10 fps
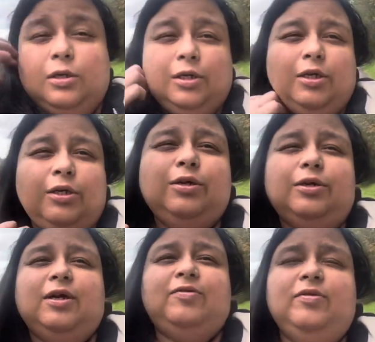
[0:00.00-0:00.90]
yeah good
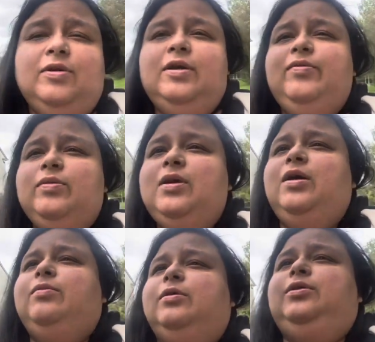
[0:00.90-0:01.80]
afternoon everyone how
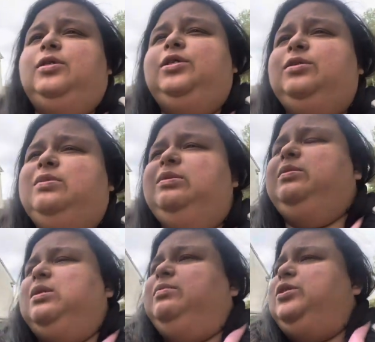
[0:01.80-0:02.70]
are you did you miss your
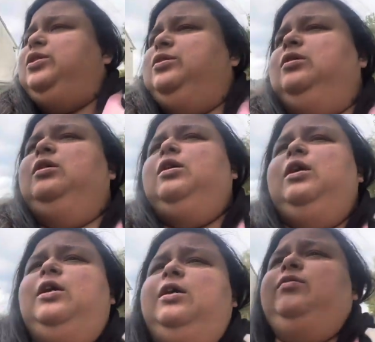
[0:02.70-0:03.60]
exam you?
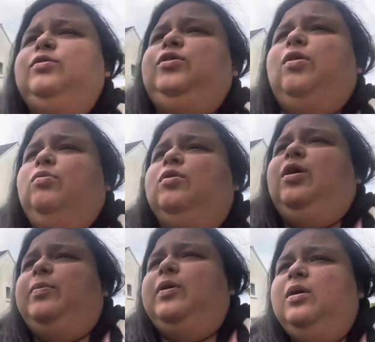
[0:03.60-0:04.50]
and also i woke up
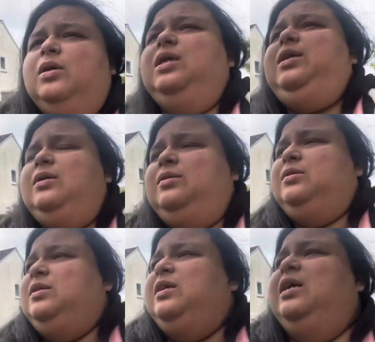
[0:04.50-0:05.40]
early
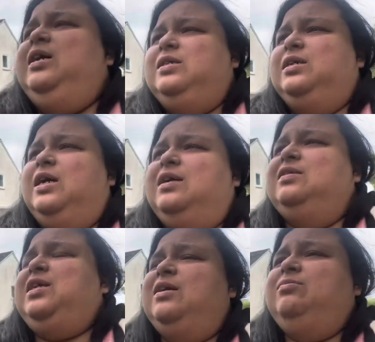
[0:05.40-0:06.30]
didn't have
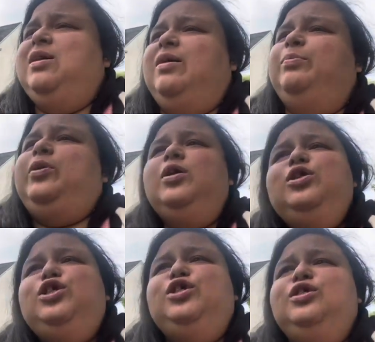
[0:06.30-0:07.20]
time to have
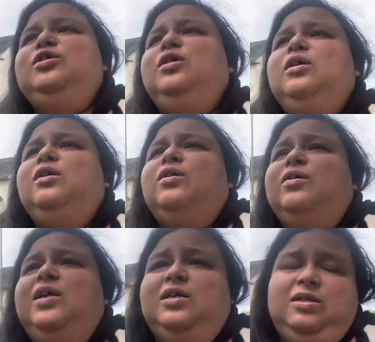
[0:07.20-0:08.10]
lunch or
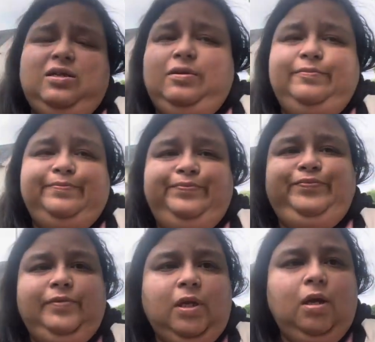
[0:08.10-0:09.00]
anything
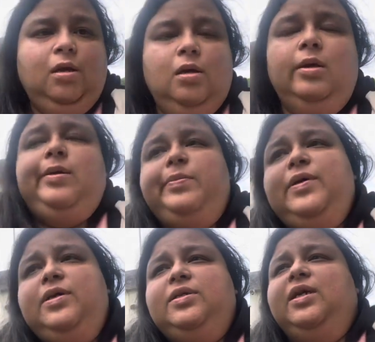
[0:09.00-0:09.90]

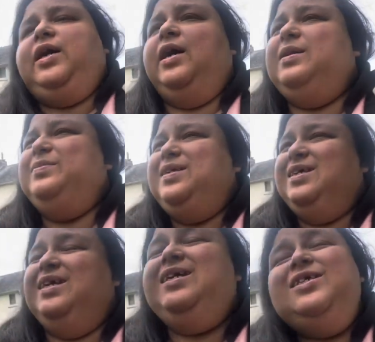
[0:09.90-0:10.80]
but i had
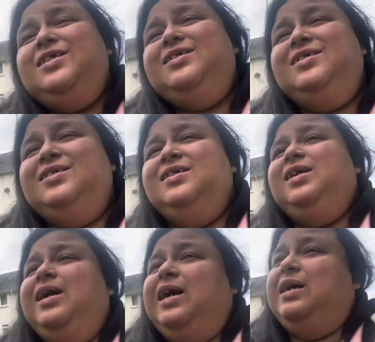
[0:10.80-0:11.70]
medication
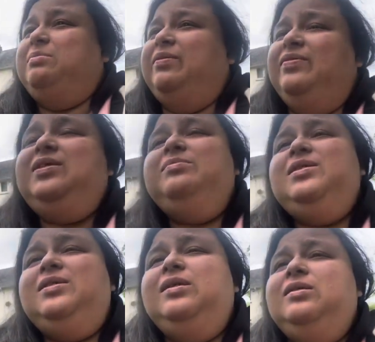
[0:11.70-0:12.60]
i had my
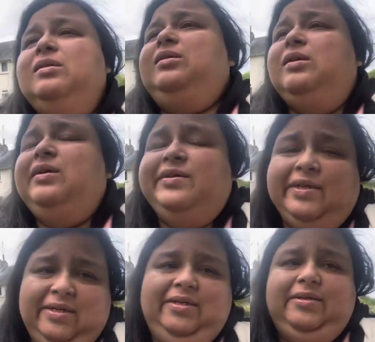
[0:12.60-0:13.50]
vitamin that
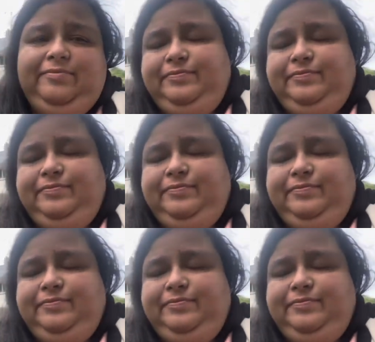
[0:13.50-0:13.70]
is it